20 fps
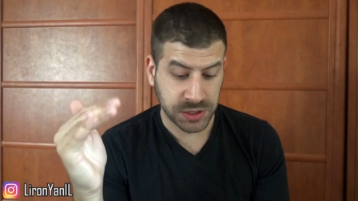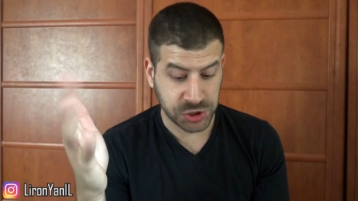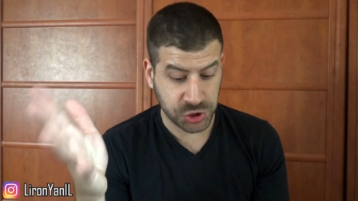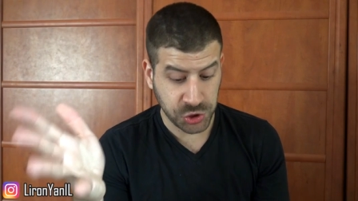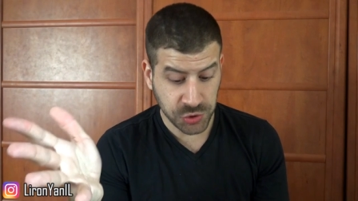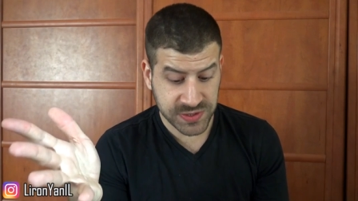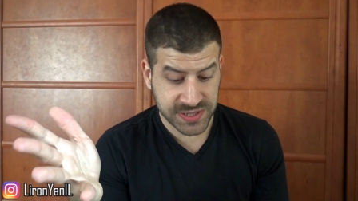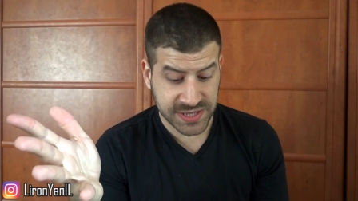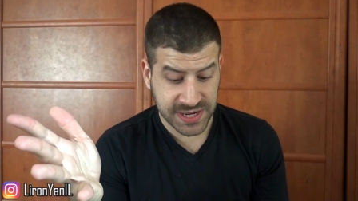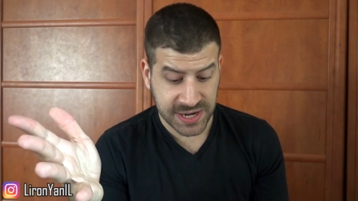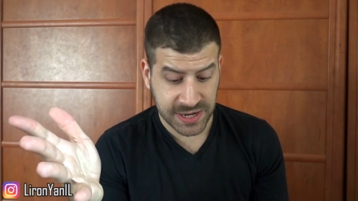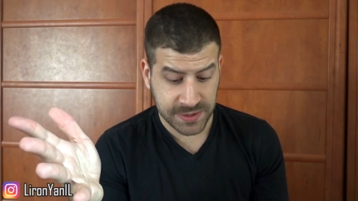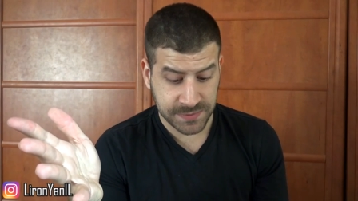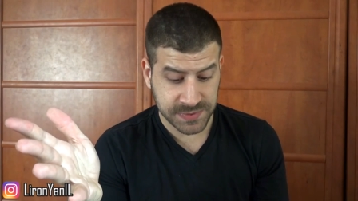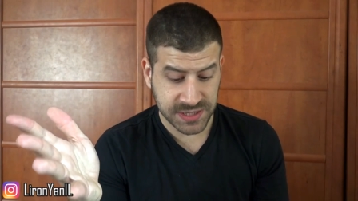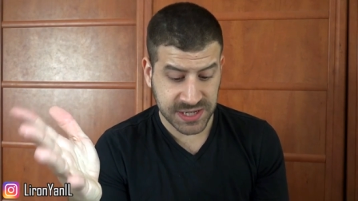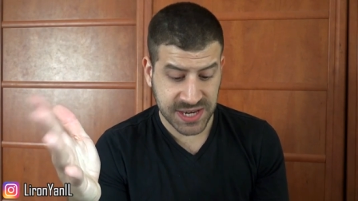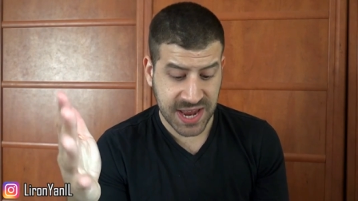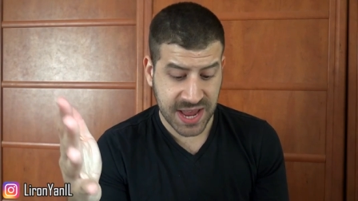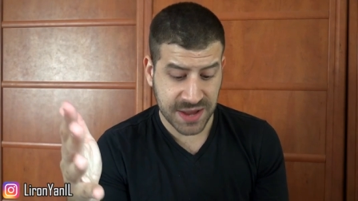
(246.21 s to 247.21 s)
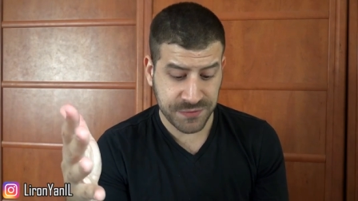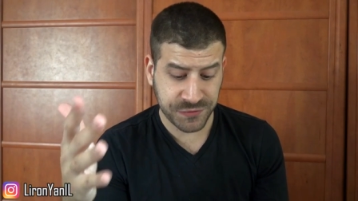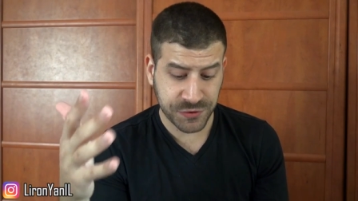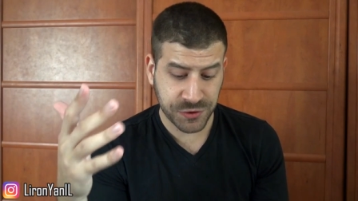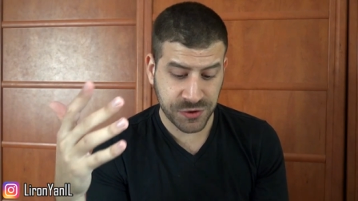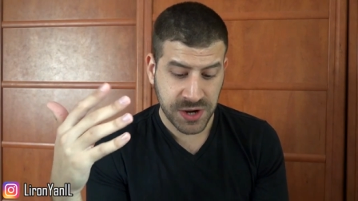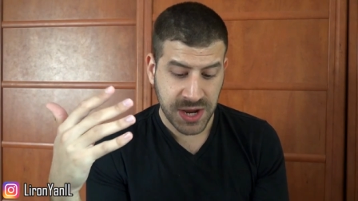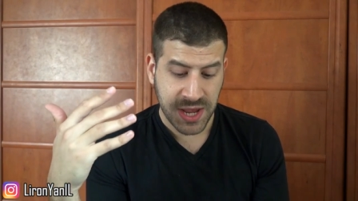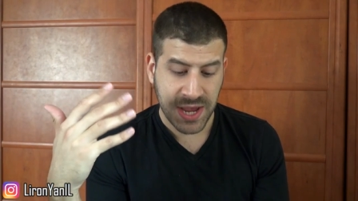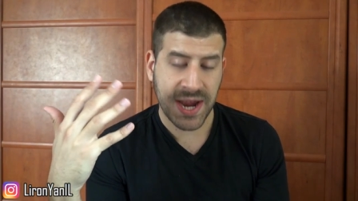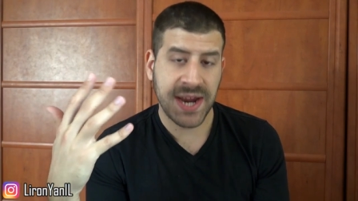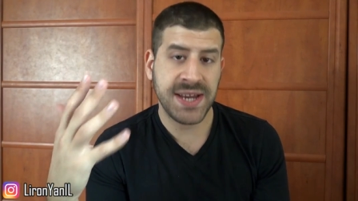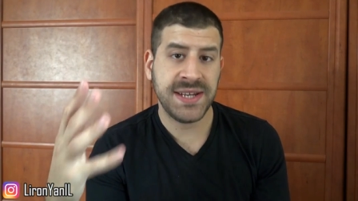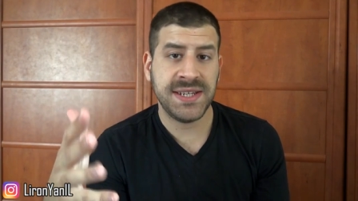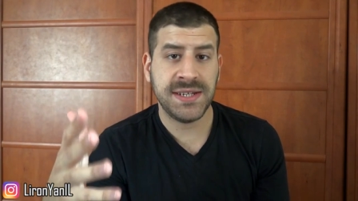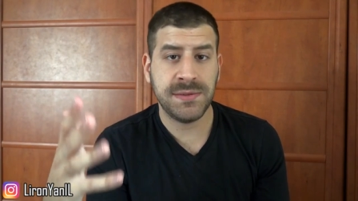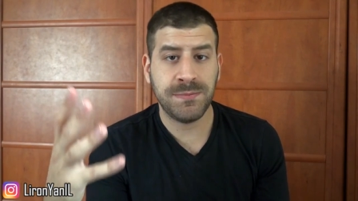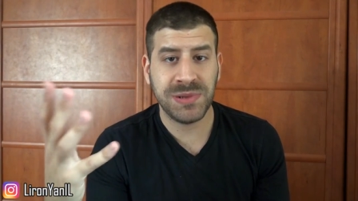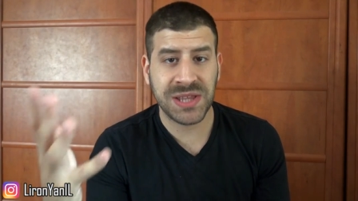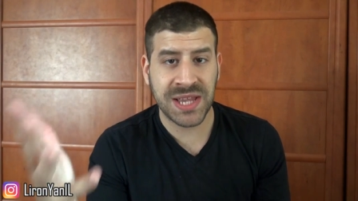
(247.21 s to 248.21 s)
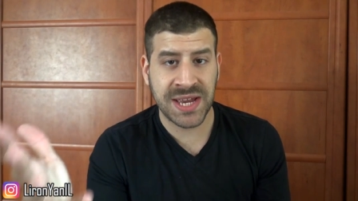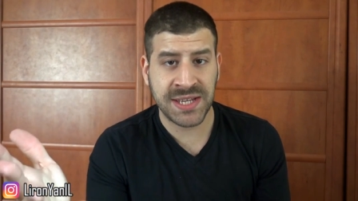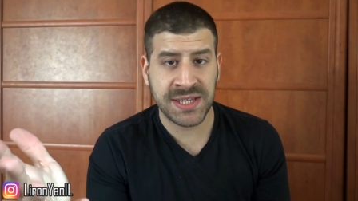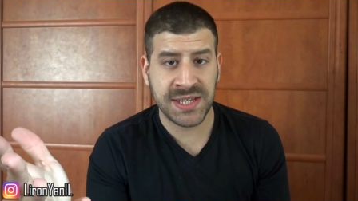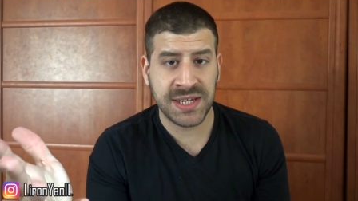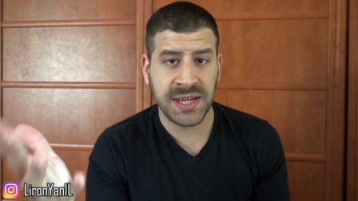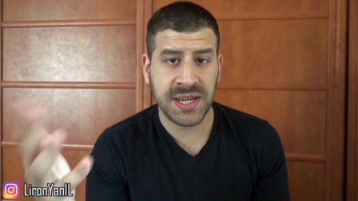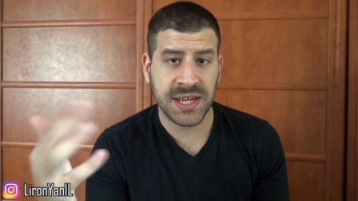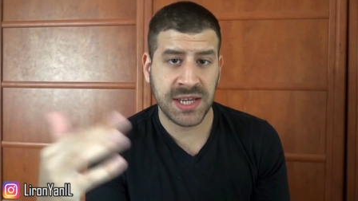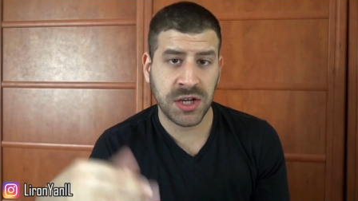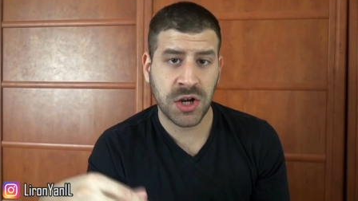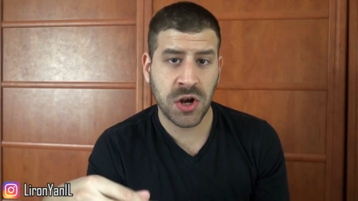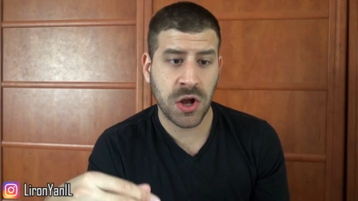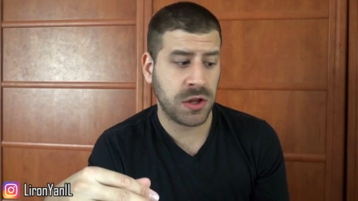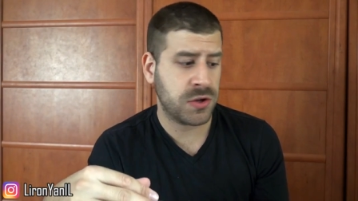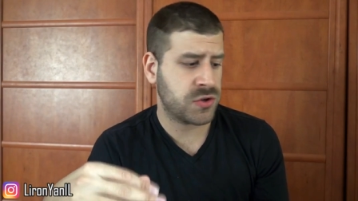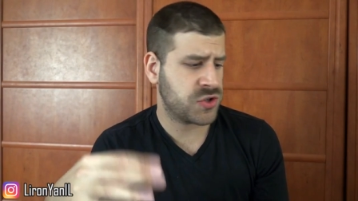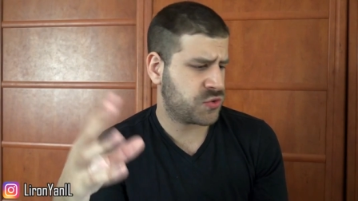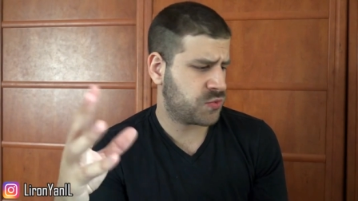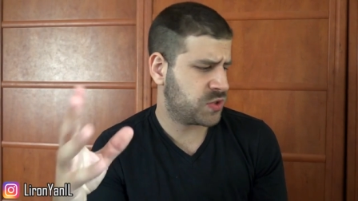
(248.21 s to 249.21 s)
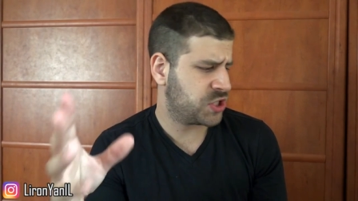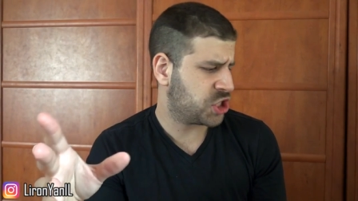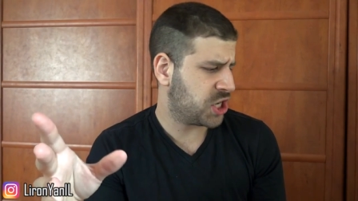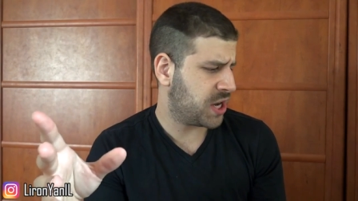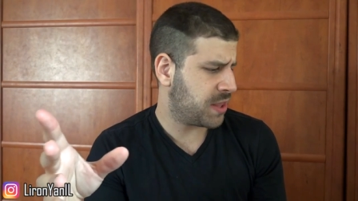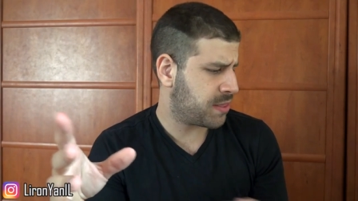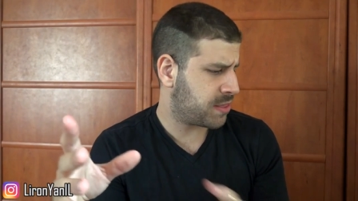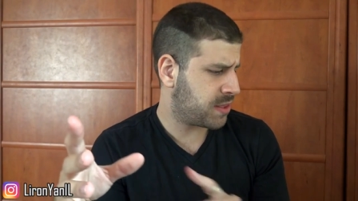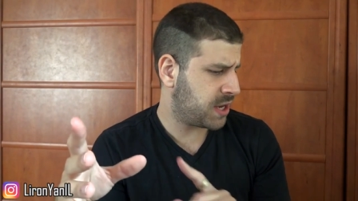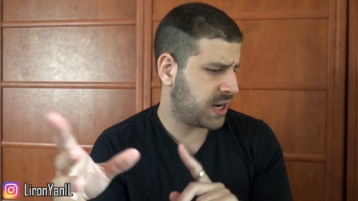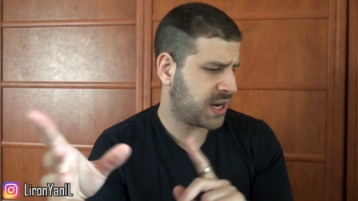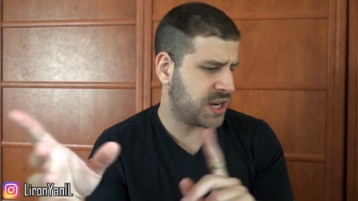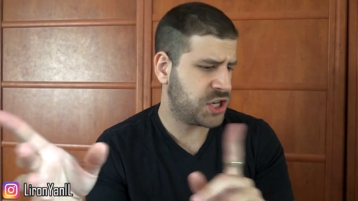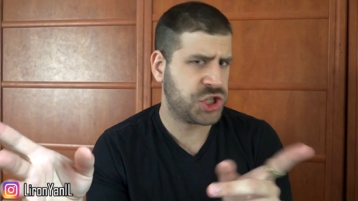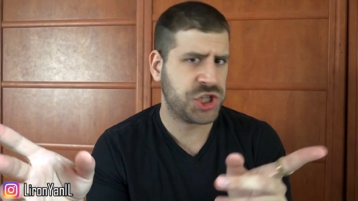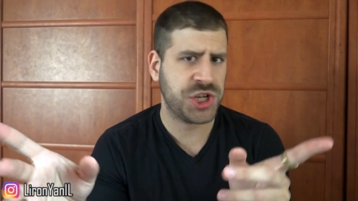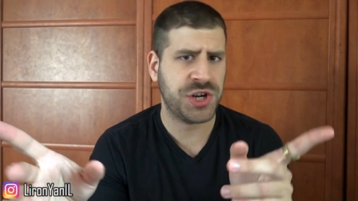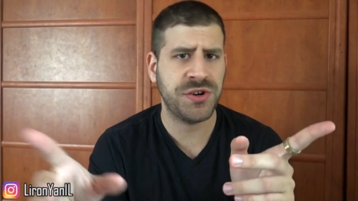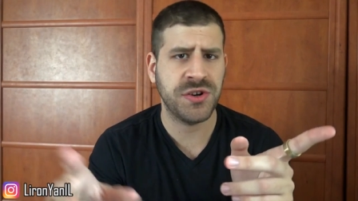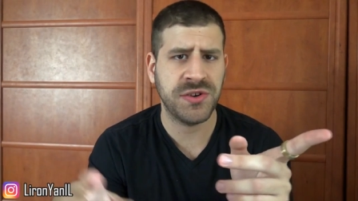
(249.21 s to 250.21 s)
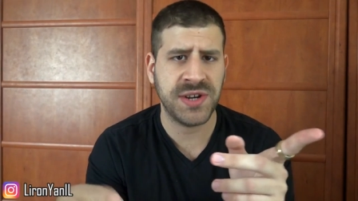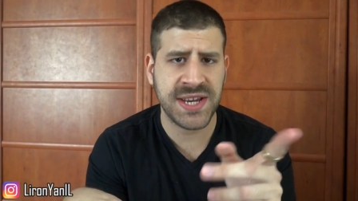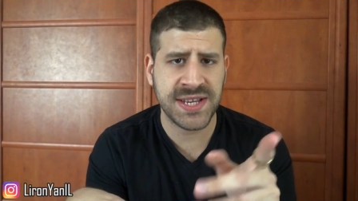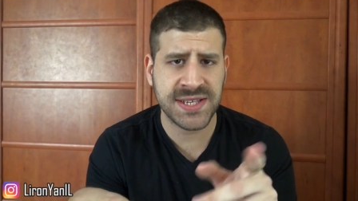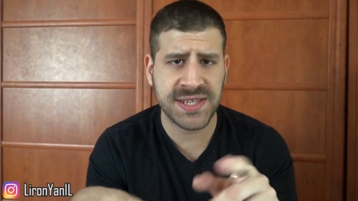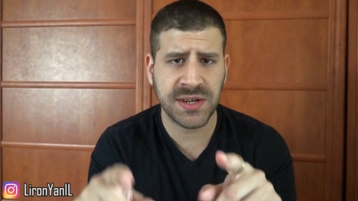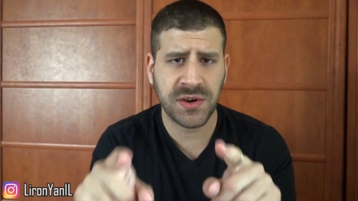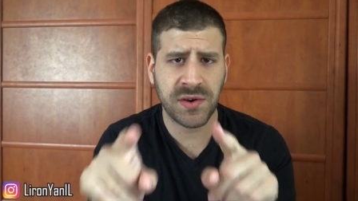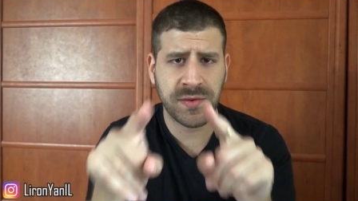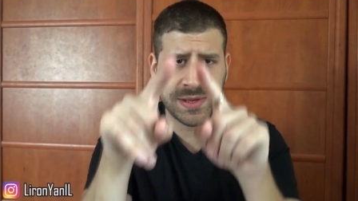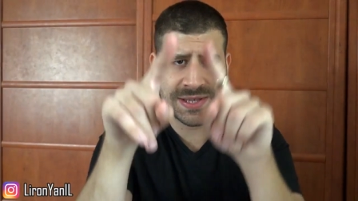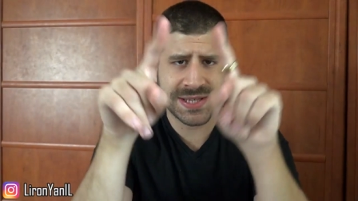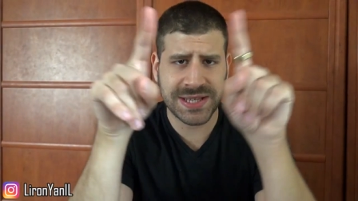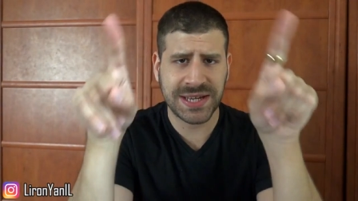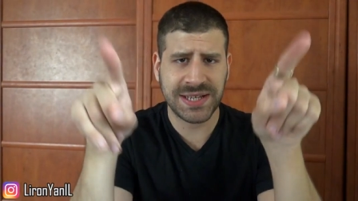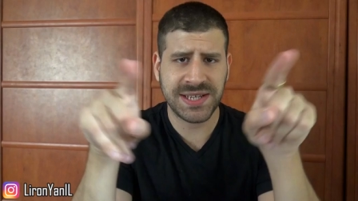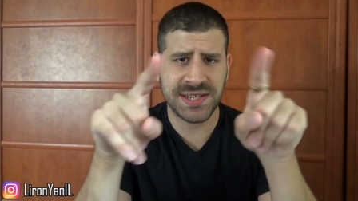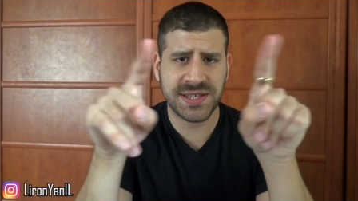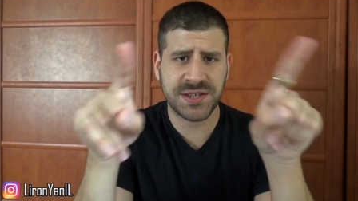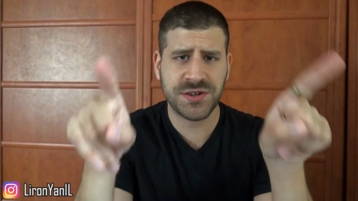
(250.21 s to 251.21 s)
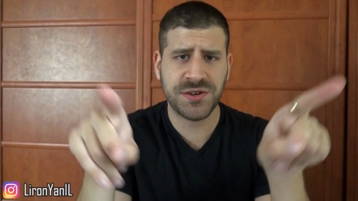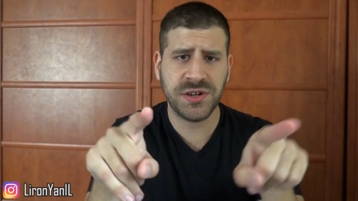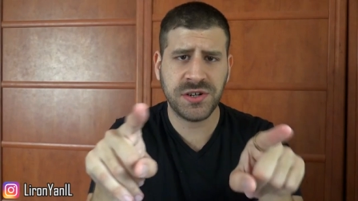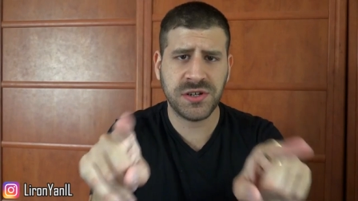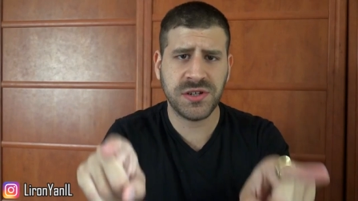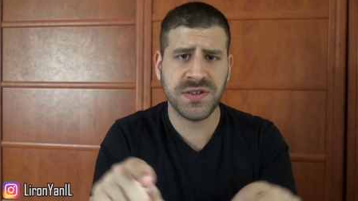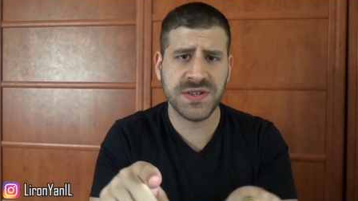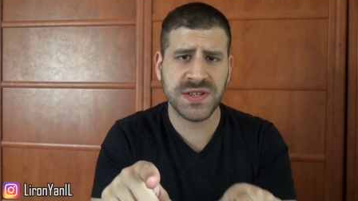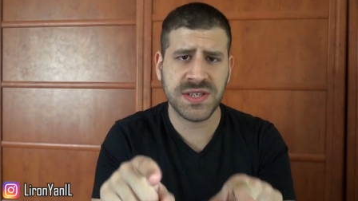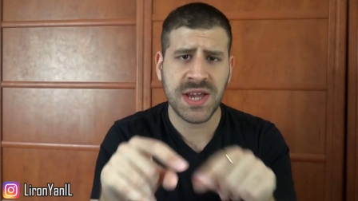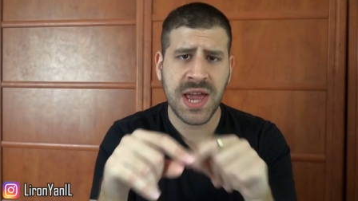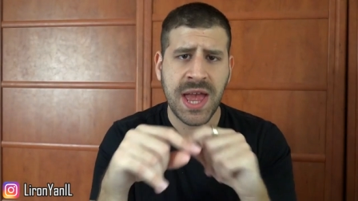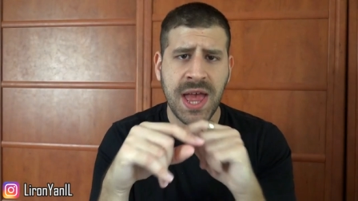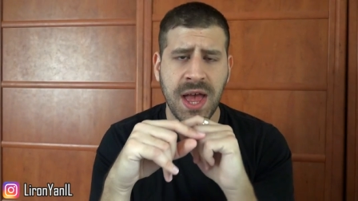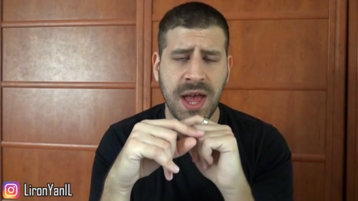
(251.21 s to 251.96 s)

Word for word: Tuesday, the day after, I did blending and colors, which I think I shared on Instagram. It's like the circles.